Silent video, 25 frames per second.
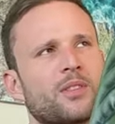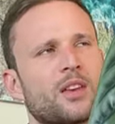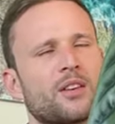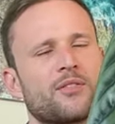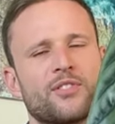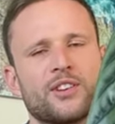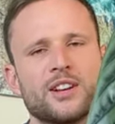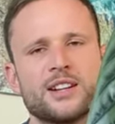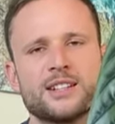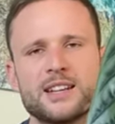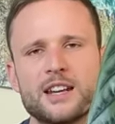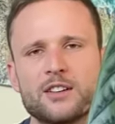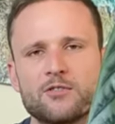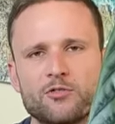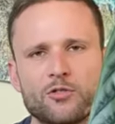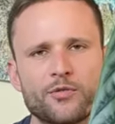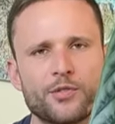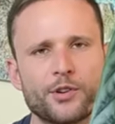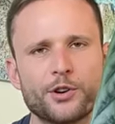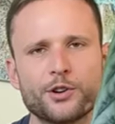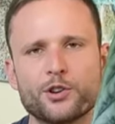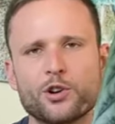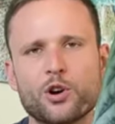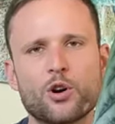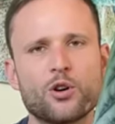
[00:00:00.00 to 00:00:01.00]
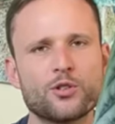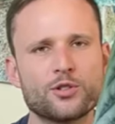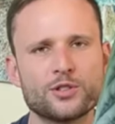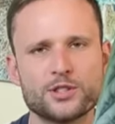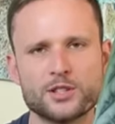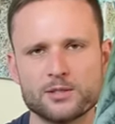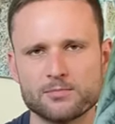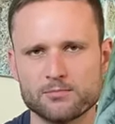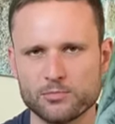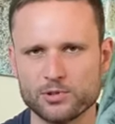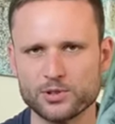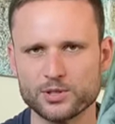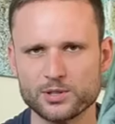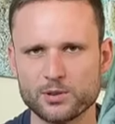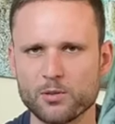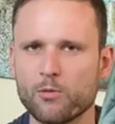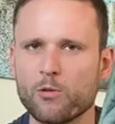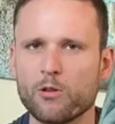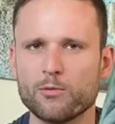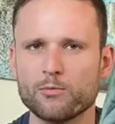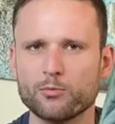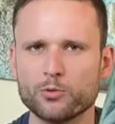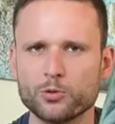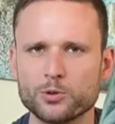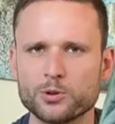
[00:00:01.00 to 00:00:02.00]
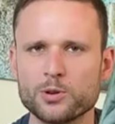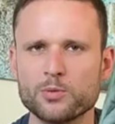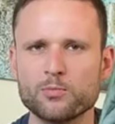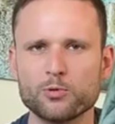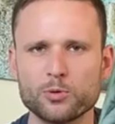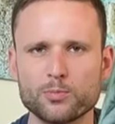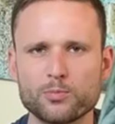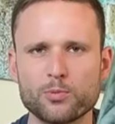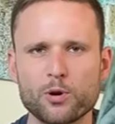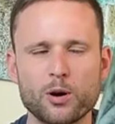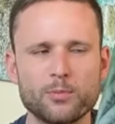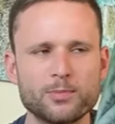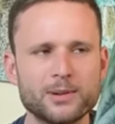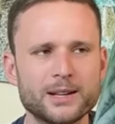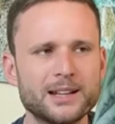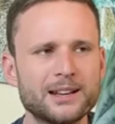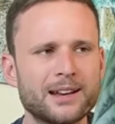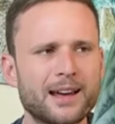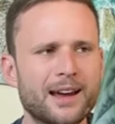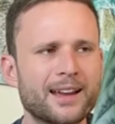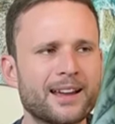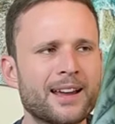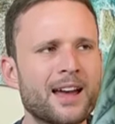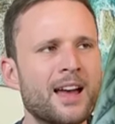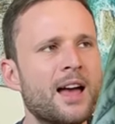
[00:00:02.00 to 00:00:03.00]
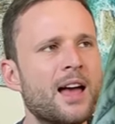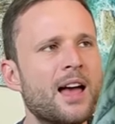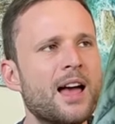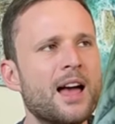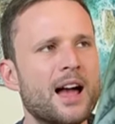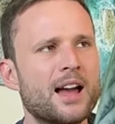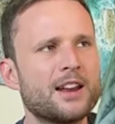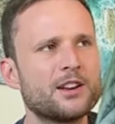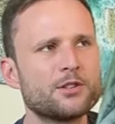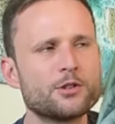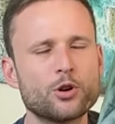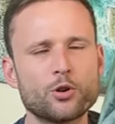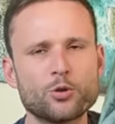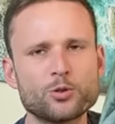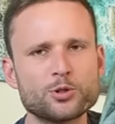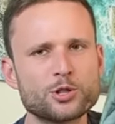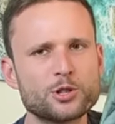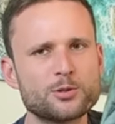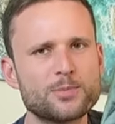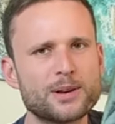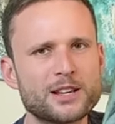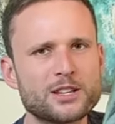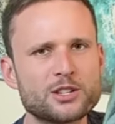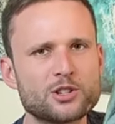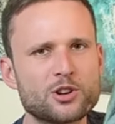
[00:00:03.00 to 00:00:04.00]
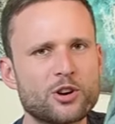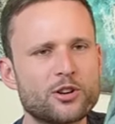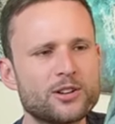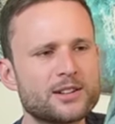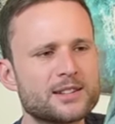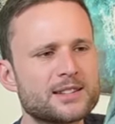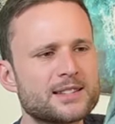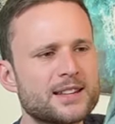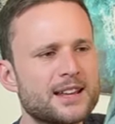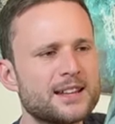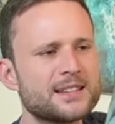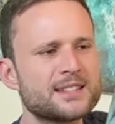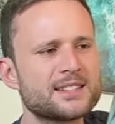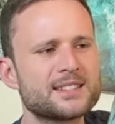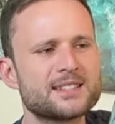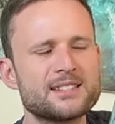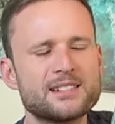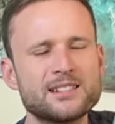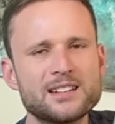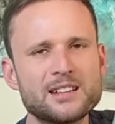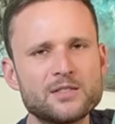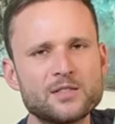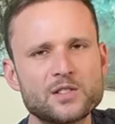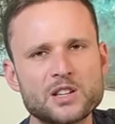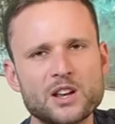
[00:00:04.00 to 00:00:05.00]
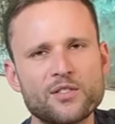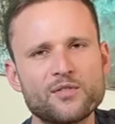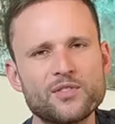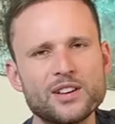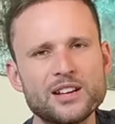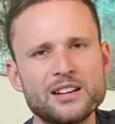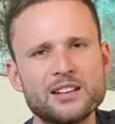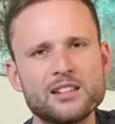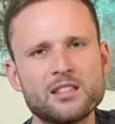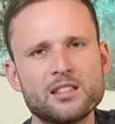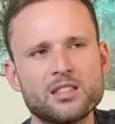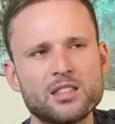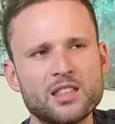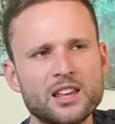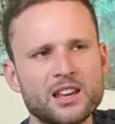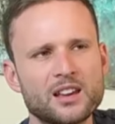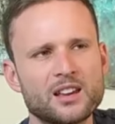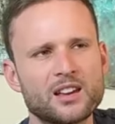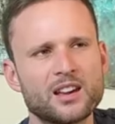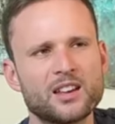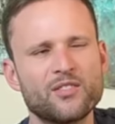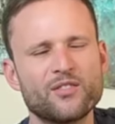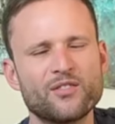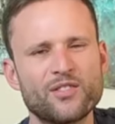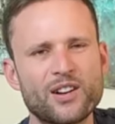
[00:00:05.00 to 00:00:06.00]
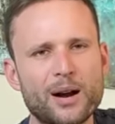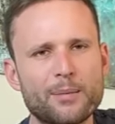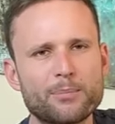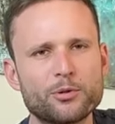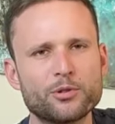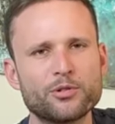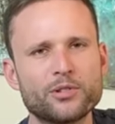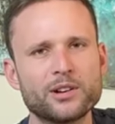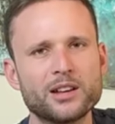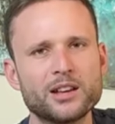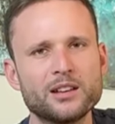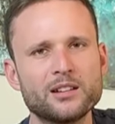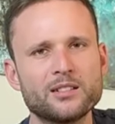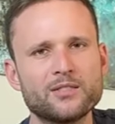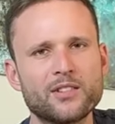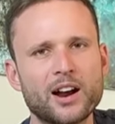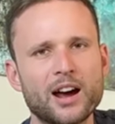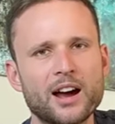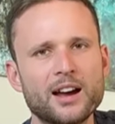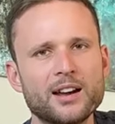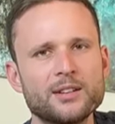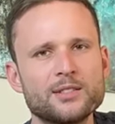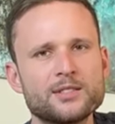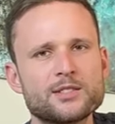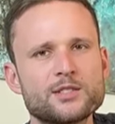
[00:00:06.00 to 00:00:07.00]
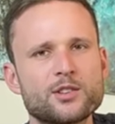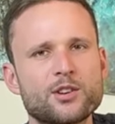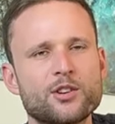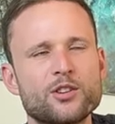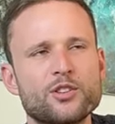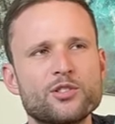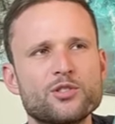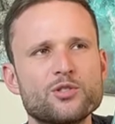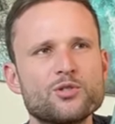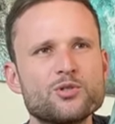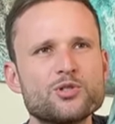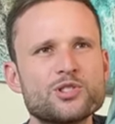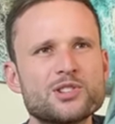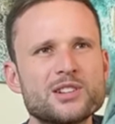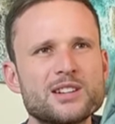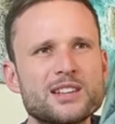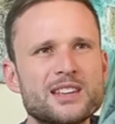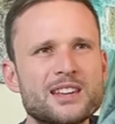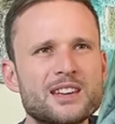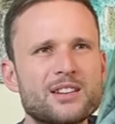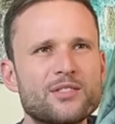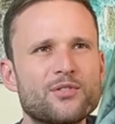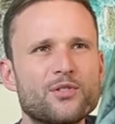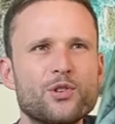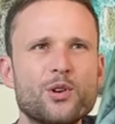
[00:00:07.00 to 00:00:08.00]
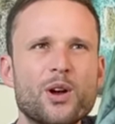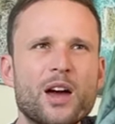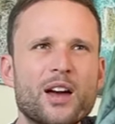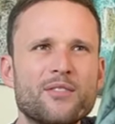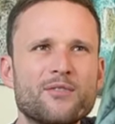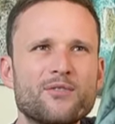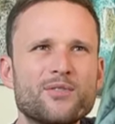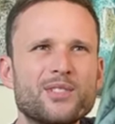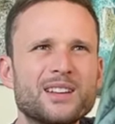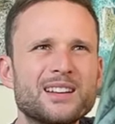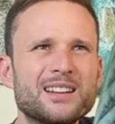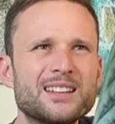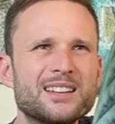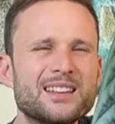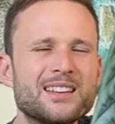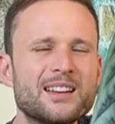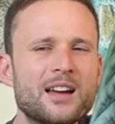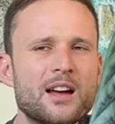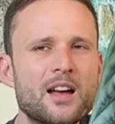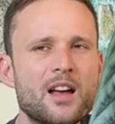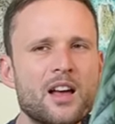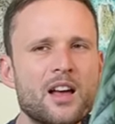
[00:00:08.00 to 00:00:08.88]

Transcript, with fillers: philodendron verrucosum or so on would probably like. And it also makes total sense. The leaves are really thick and rubbery, right? So usually if you have really